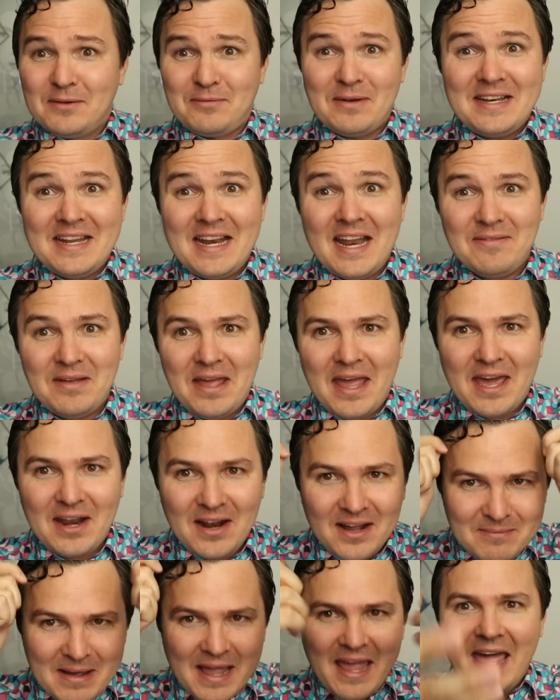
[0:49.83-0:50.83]
But if I did have a
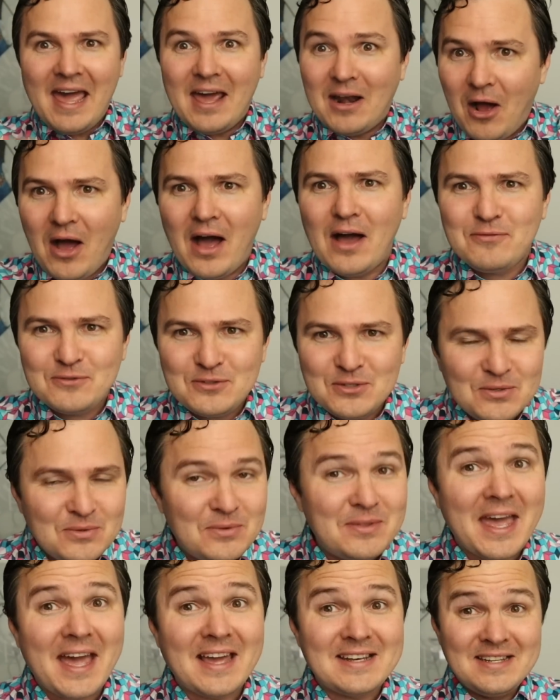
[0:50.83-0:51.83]
hat on, my hat off
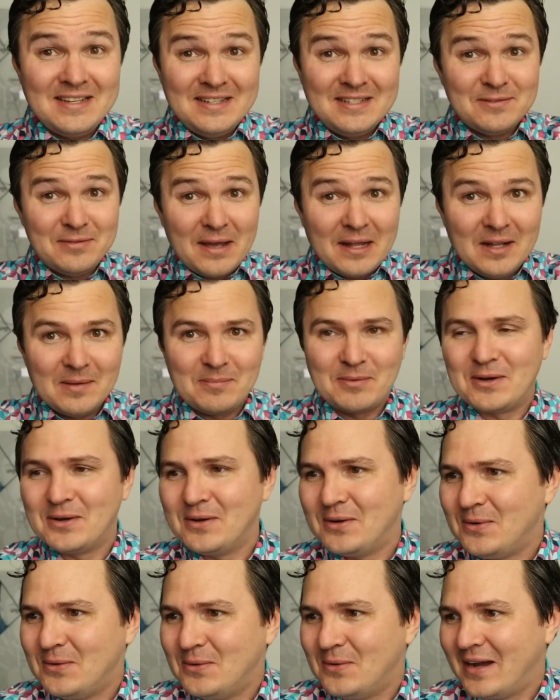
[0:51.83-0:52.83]
to that
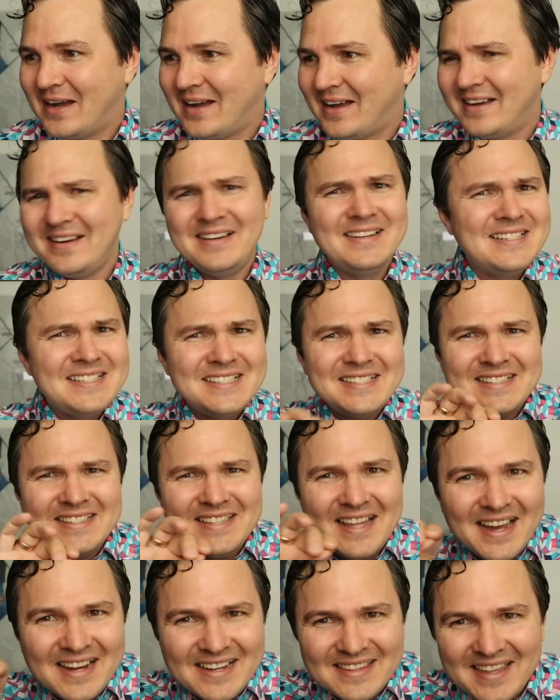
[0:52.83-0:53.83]
developer who
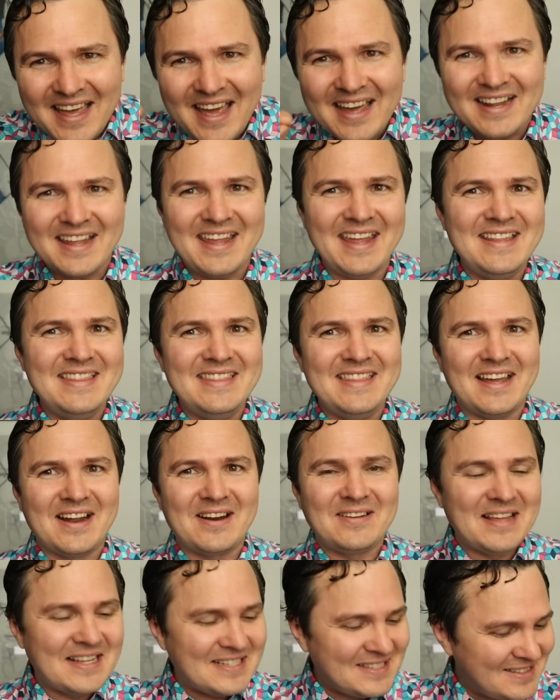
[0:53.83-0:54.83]
snuck that in
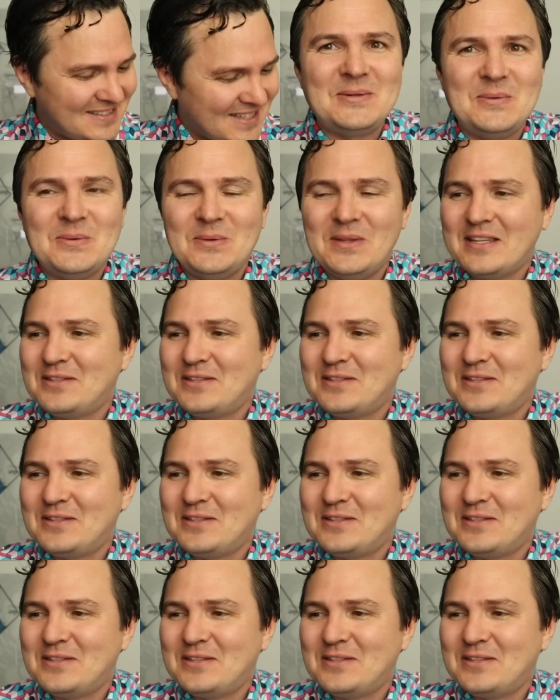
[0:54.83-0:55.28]
there. That's cool.